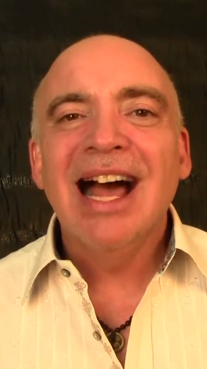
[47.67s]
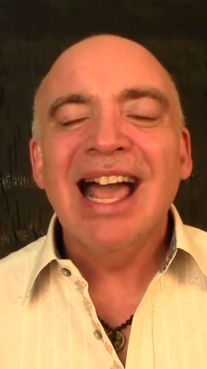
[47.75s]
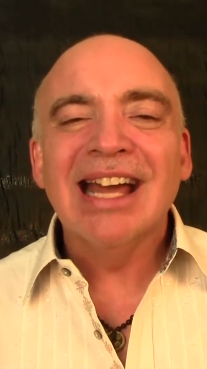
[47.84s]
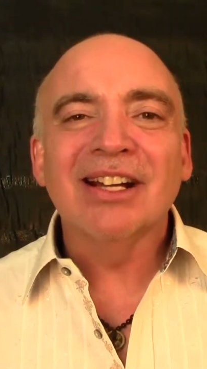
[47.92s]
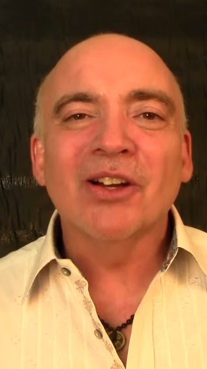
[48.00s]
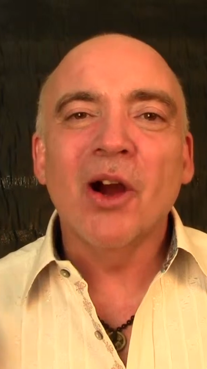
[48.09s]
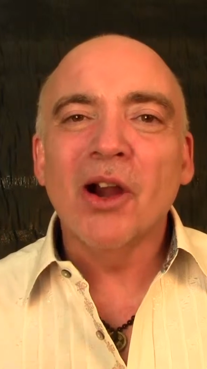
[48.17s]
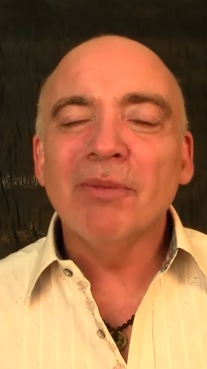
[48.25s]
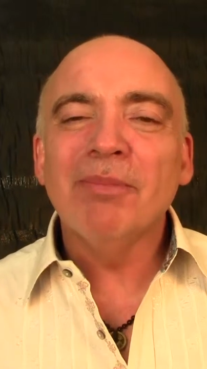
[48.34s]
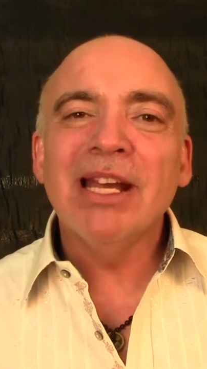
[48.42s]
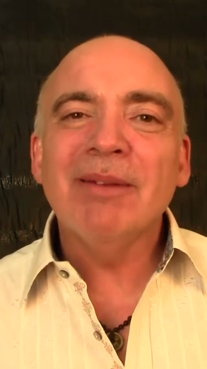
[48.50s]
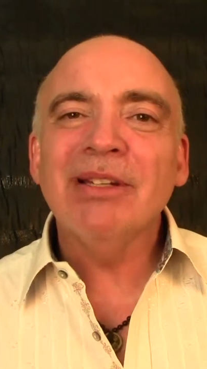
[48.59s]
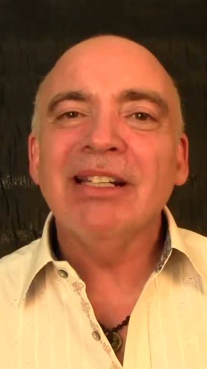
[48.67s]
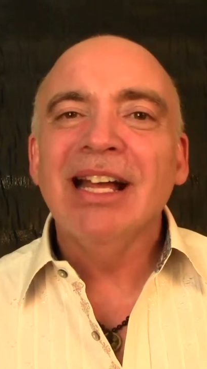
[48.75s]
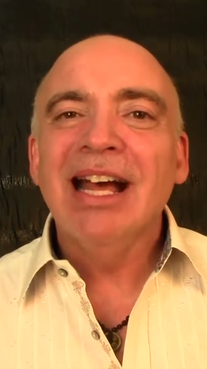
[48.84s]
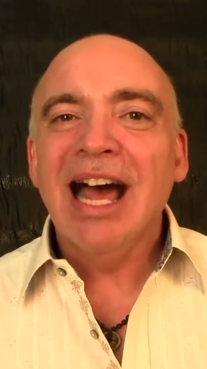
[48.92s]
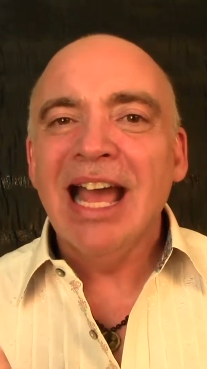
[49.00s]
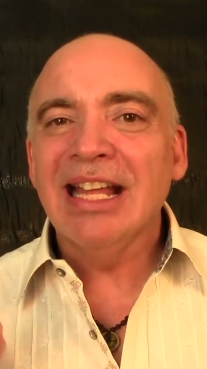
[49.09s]
I had a car payment.
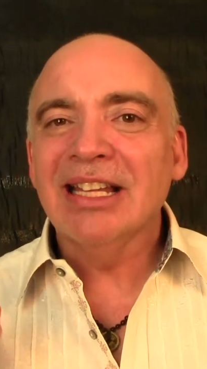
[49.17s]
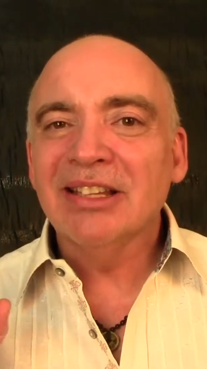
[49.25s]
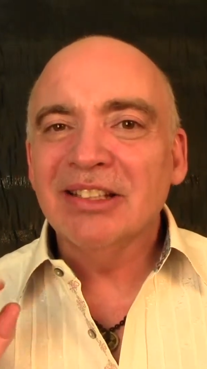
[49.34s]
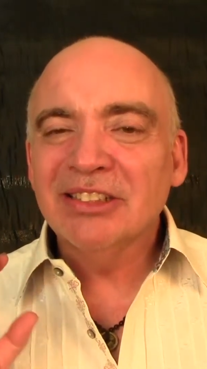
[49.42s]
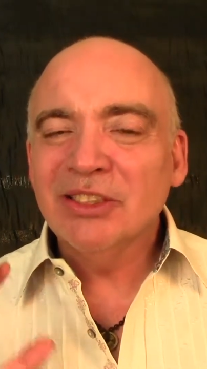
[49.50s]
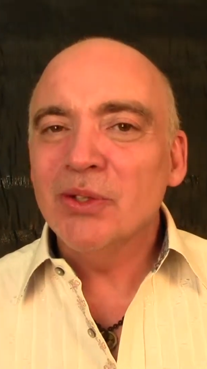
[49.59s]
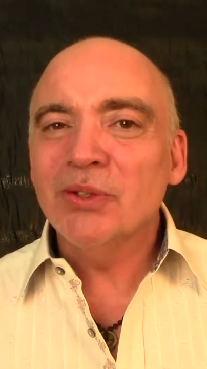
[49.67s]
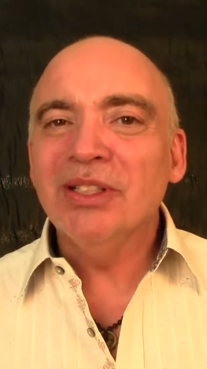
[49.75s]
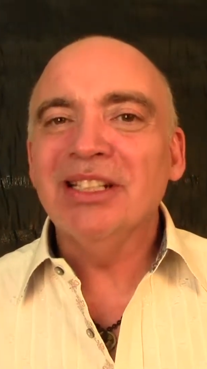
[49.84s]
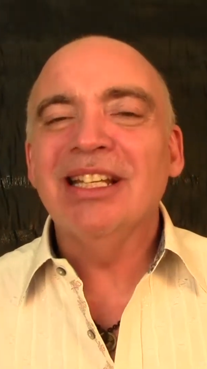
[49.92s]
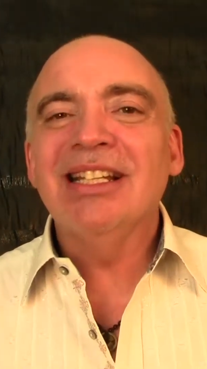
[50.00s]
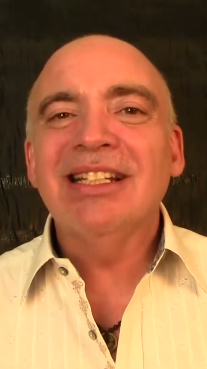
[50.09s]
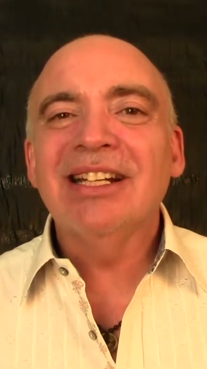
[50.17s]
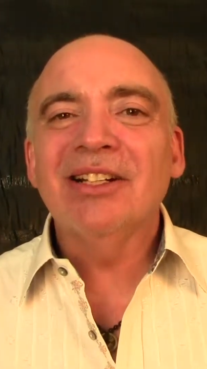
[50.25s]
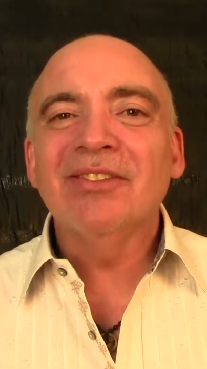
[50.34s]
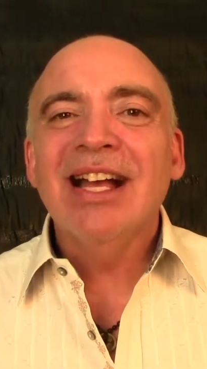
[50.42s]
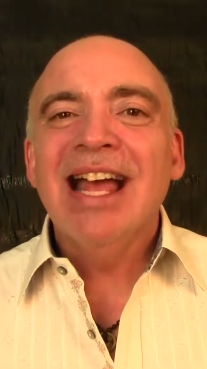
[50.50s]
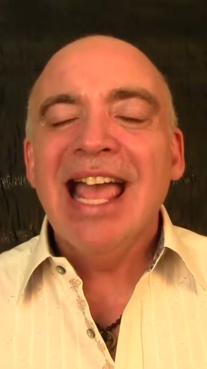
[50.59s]
I had children to take care
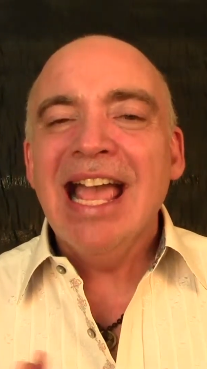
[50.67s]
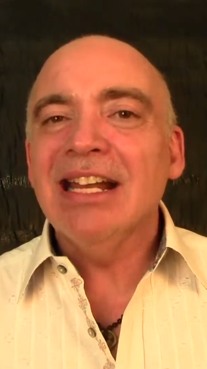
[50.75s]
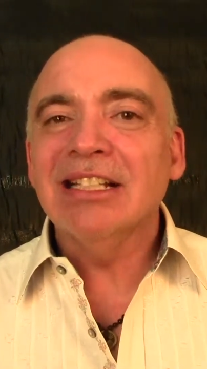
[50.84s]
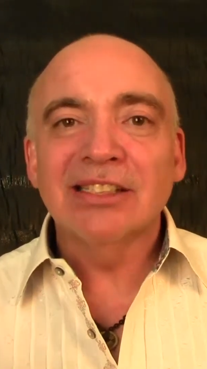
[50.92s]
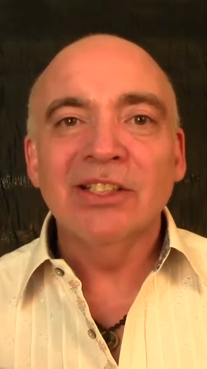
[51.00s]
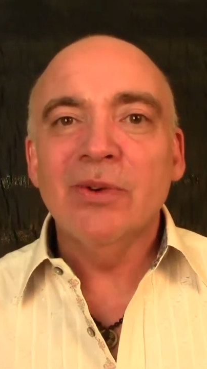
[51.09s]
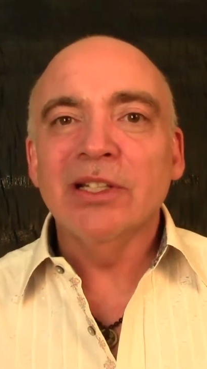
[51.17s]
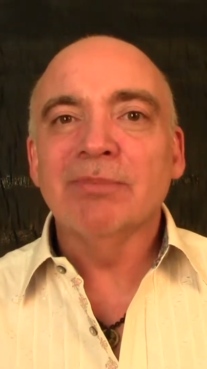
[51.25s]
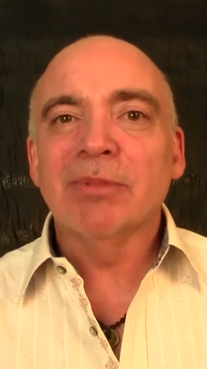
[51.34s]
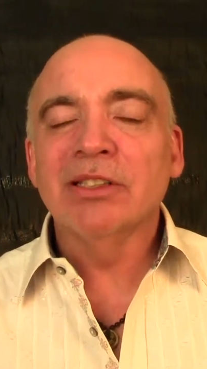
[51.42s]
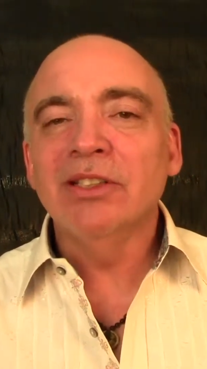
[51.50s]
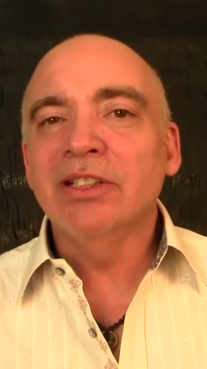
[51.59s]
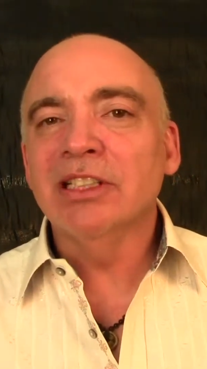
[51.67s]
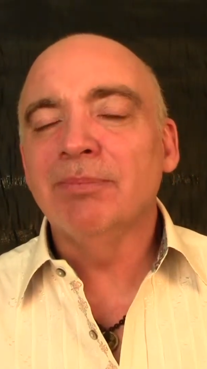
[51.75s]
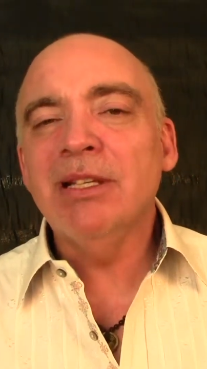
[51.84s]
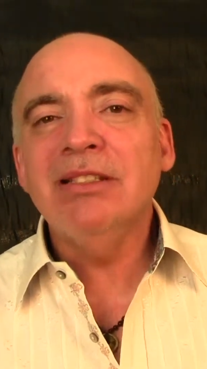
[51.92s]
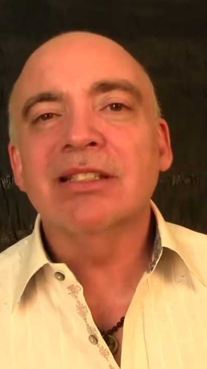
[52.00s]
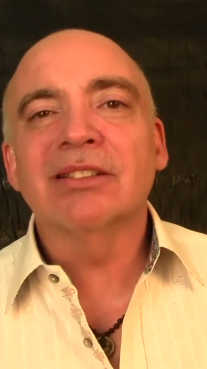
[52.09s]
of. And I still wanted to pursue this
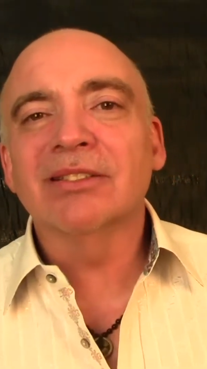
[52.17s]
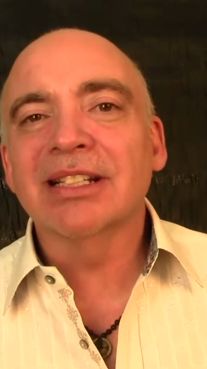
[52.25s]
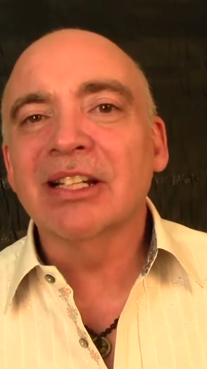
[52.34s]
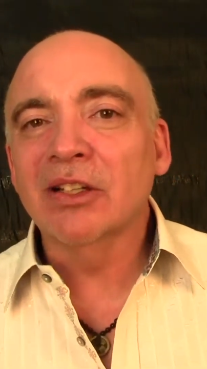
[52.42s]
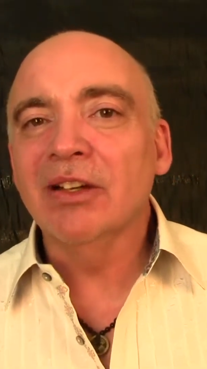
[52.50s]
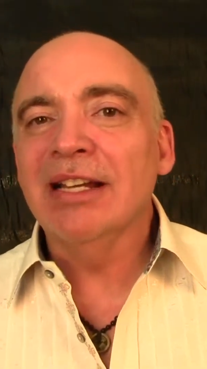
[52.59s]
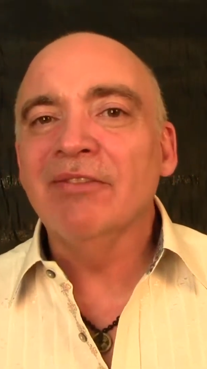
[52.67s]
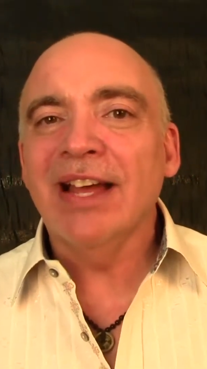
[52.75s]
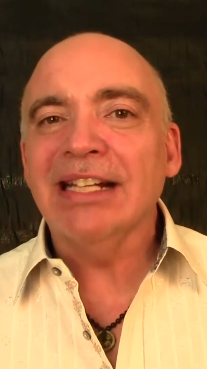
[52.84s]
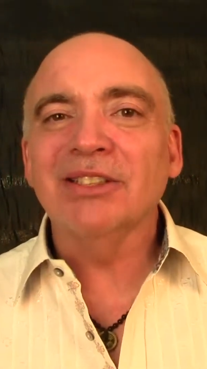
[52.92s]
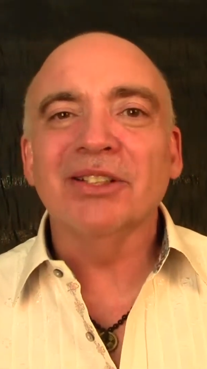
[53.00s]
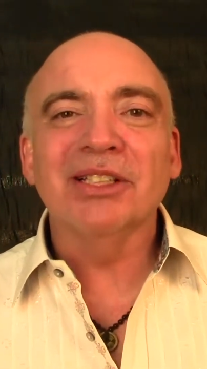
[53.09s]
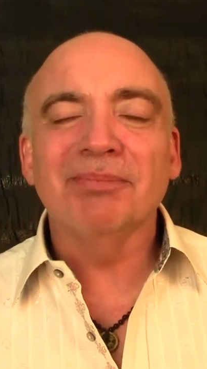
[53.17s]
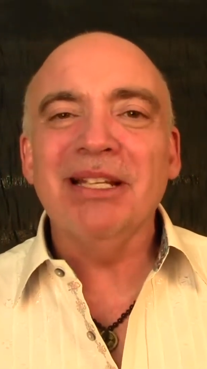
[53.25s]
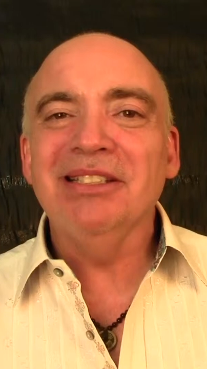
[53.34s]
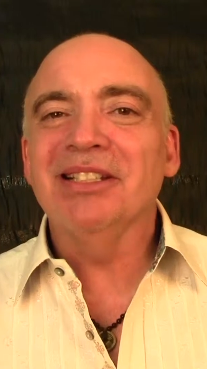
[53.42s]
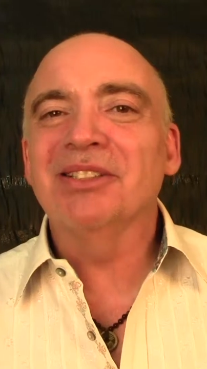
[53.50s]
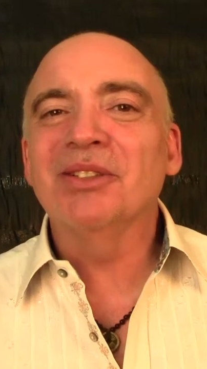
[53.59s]
business adventure, this
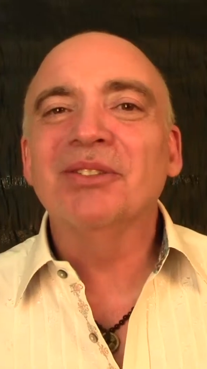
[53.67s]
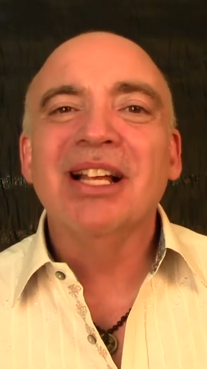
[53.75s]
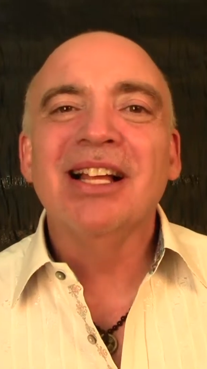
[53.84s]
business